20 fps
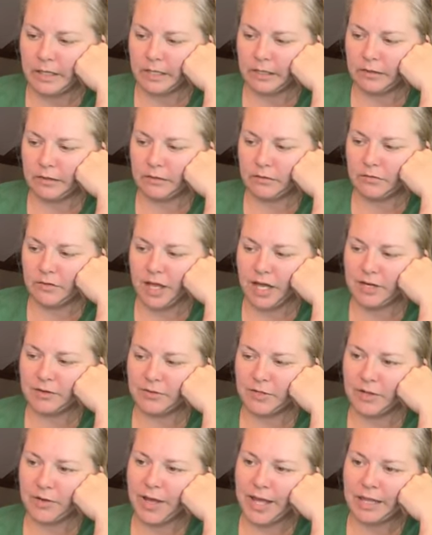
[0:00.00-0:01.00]
And I
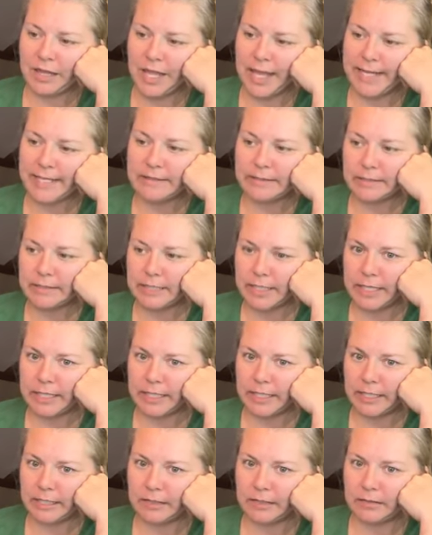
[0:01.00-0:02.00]
don't know. I like this
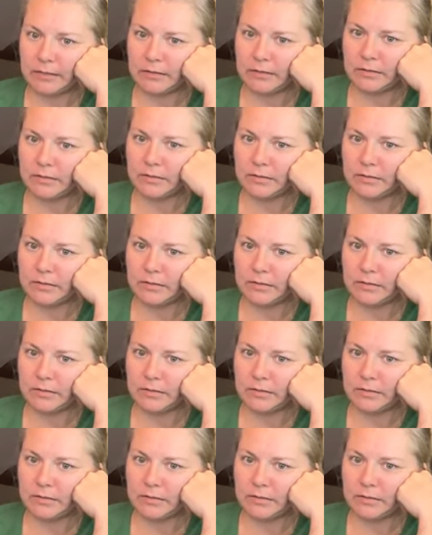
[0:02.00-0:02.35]
idea.